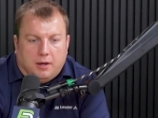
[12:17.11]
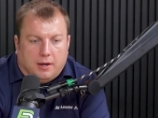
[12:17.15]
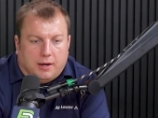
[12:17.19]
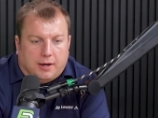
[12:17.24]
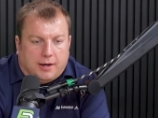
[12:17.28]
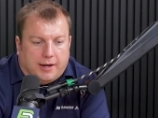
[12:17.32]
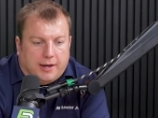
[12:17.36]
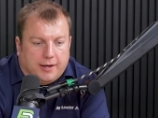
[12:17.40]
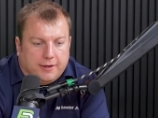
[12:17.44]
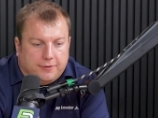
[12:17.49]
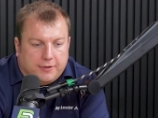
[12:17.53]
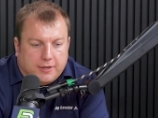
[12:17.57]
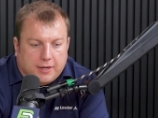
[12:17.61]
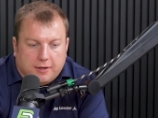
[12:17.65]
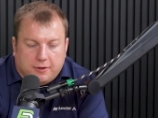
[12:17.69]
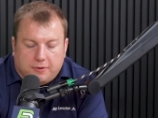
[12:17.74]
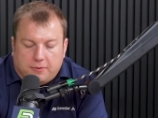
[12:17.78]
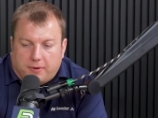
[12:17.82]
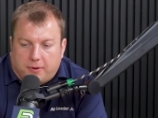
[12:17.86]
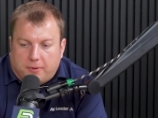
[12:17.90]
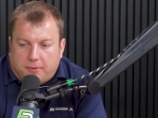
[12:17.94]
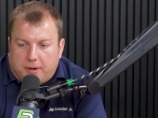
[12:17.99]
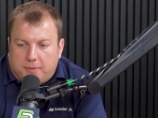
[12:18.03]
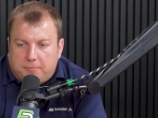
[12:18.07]
So you get
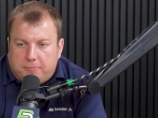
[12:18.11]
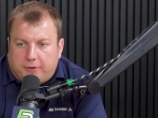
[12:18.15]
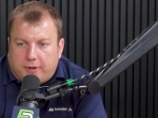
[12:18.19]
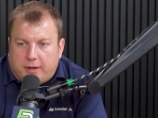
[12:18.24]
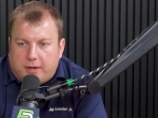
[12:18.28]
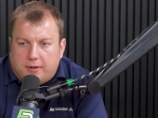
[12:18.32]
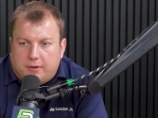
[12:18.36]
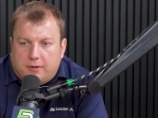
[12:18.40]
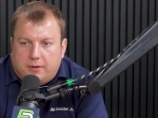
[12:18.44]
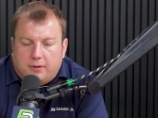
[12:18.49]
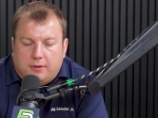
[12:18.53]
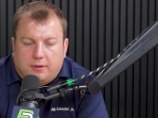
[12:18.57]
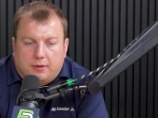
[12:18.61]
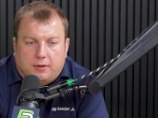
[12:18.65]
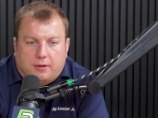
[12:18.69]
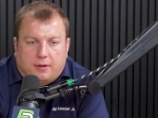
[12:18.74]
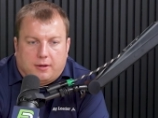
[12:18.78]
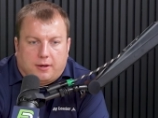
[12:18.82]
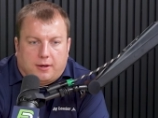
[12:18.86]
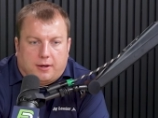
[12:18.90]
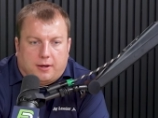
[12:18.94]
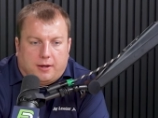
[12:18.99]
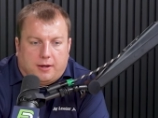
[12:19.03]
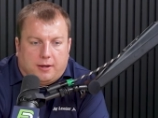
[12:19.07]
to our website.
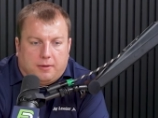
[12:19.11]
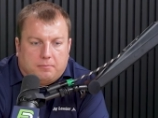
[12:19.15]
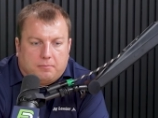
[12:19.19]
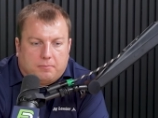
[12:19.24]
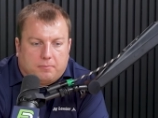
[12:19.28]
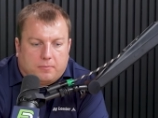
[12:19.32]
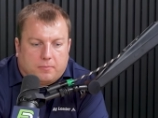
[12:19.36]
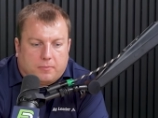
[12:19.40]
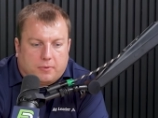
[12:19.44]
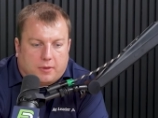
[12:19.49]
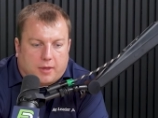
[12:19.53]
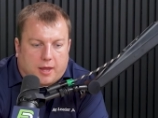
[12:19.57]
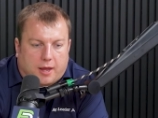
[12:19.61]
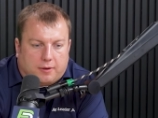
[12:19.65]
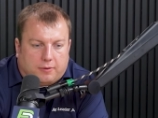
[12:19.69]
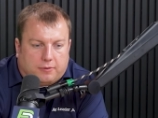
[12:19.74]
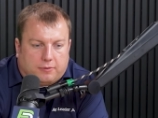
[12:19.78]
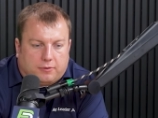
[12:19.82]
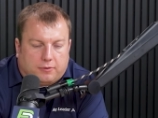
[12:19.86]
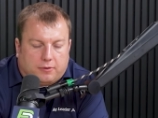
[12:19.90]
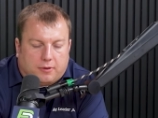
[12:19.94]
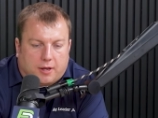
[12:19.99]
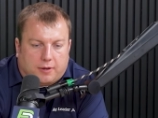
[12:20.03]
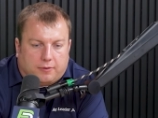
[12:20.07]

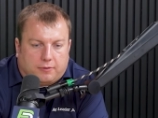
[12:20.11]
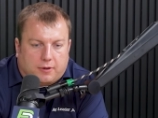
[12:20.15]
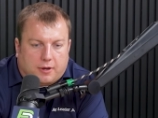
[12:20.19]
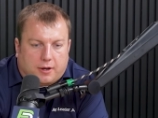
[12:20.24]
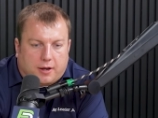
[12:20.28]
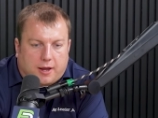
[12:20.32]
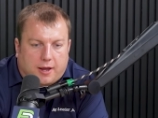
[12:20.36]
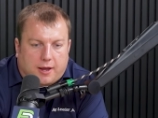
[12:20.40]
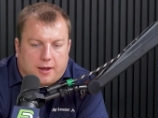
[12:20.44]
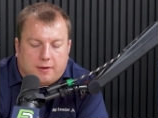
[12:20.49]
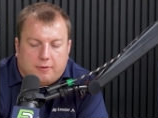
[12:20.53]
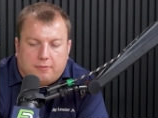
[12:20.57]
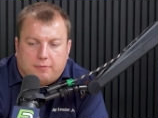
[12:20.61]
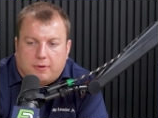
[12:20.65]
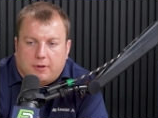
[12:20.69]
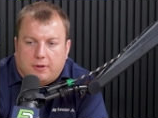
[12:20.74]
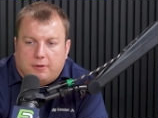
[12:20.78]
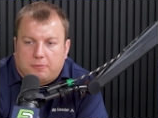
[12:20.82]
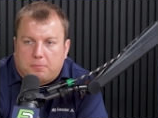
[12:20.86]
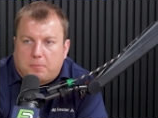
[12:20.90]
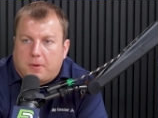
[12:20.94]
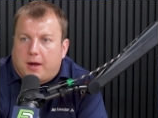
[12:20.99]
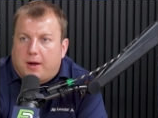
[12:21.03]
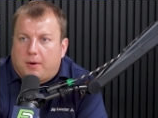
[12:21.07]
That's going to have a
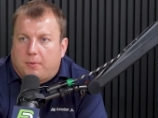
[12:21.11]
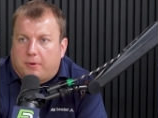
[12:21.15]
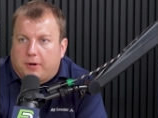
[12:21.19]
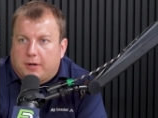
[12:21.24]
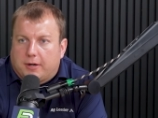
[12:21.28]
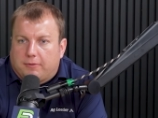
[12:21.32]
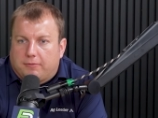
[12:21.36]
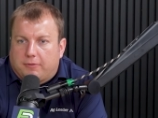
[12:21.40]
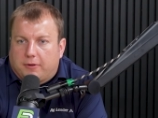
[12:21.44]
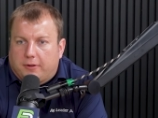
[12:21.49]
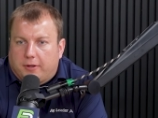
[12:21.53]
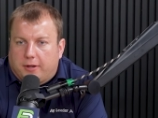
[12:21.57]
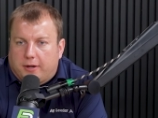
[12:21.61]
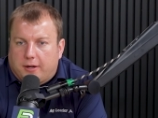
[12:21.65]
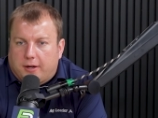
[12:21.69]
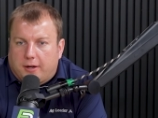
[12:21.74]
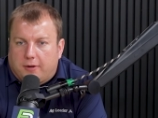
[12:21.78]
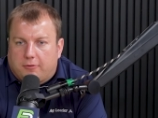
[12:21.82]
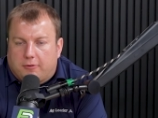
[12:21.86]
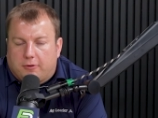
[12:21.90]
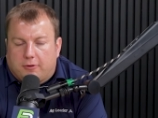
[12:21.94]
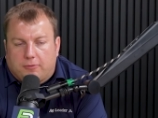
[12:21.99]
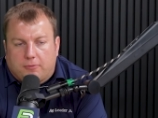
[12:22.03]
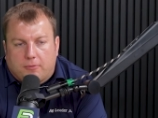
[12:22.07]
spot where you can fill in an
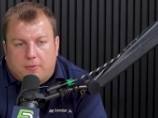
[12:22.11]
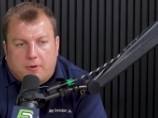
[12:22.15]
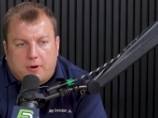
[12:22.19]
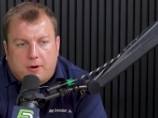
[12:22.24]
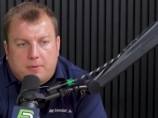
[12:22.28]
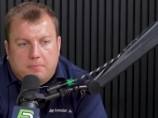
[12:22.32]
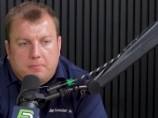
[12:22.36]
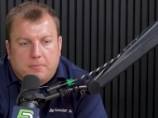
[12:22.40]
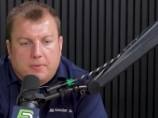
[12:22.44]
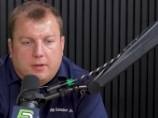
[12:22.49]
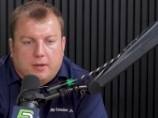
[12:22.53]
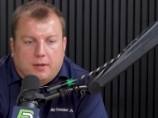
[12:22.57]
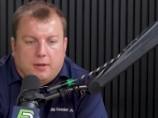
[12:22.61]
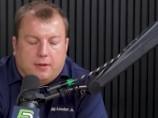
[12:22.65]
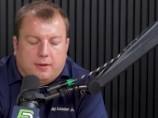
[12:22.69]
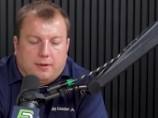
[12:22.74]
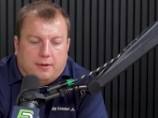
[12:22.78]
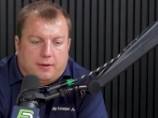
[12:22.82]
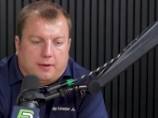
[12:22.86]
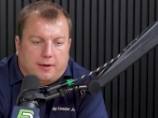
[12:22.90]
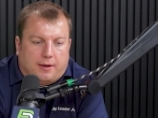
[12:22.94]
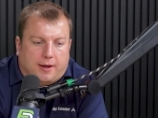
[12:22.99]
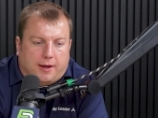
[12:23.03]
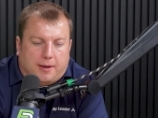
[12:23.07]
interest form.
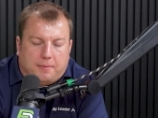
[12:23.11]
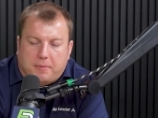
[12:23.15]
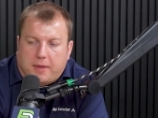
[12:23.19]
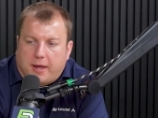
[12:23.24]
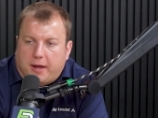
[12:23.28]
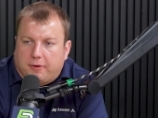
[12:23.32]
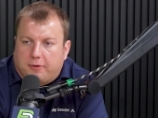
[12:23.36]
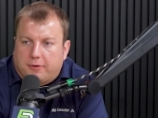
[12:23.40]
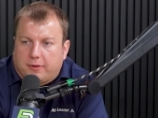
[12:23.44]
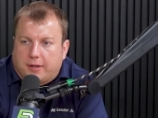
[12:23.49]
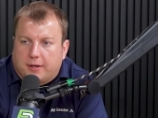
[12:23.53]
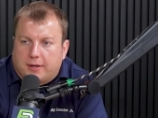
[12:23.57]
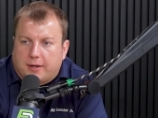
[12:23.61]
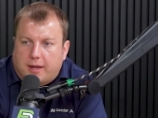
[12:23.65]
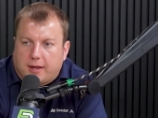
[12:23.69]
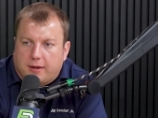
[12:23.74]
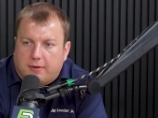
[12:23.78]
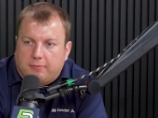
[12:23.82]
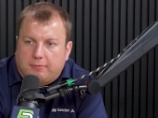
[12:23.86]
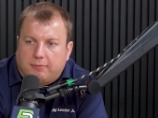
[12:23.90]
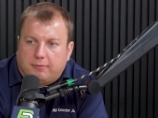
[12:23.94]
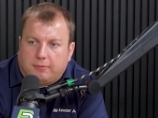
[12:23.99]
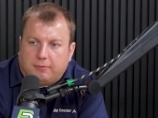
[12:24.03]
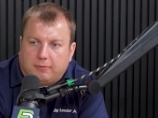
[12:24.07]
That'll then
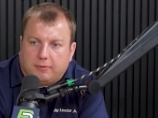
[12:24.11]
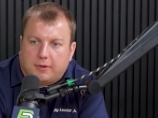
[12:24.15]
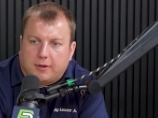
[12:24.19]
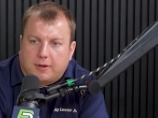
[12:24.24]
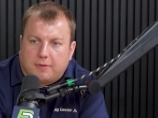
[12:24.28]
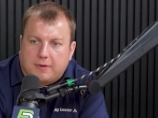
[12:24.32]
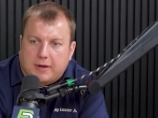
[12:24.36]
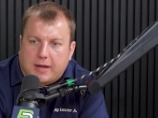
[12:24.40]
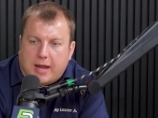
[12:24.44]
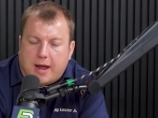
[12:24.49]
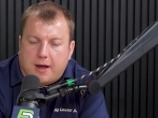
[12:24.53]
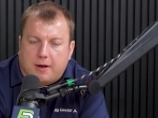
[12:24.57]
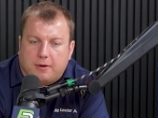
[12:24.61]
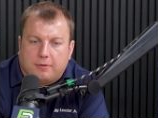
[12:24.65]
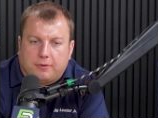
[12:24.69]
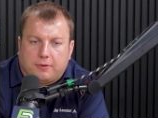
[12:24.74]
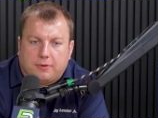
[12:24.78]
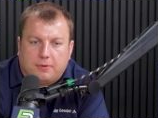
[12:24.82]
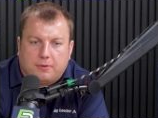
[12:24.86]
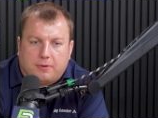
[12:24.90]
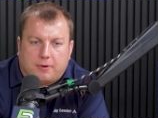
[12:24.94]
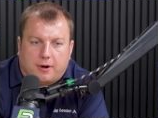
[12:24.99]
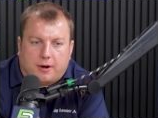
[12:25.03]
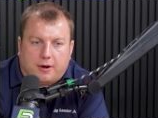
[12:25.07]
get divvied out
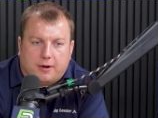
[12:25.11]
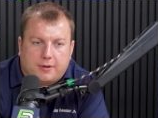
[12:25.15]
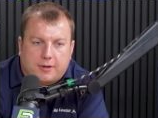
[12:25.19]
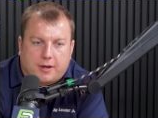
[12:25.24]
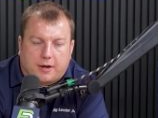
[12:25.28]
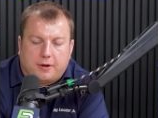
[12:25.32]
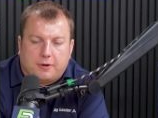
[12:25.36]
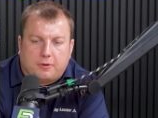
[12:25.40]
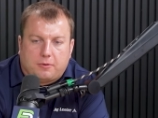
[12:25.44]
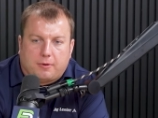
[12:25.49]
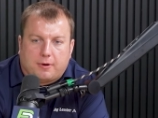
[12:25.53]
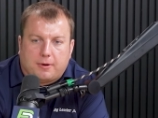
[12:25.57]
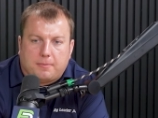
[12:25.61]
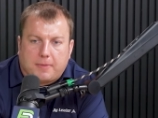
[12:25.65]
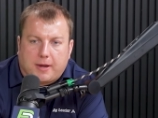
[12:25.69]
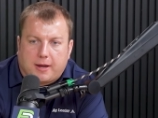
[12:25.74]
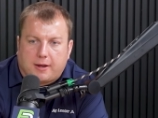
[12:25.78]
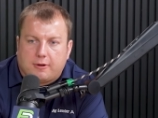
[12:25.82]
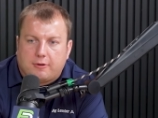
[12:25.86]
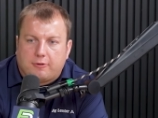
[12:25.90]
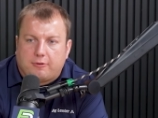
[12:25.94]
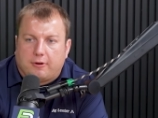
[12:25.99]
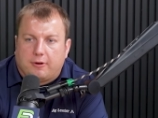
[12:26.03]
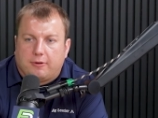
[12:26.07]
to our territory
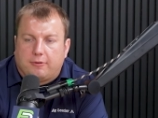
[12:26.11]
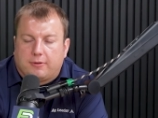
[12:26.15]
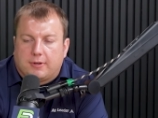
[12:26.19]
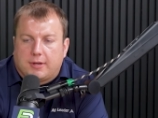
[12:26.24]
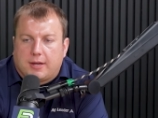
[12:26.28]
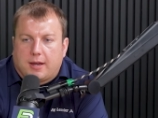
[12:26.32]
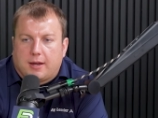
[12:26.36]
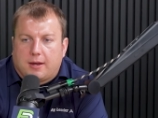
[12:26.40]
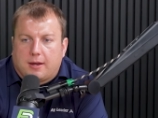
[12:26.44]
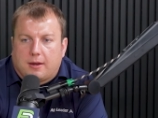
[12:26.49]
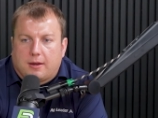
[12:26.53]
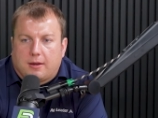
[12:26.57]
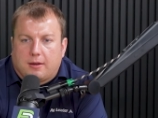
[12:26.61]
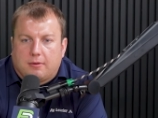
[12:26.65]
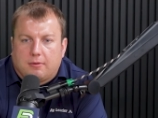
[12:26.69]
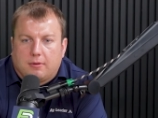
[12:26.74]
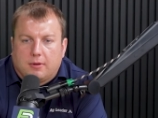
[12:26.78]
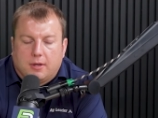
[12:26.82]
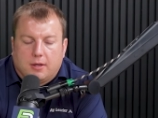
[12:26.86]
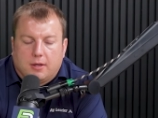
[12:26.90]
managers and get you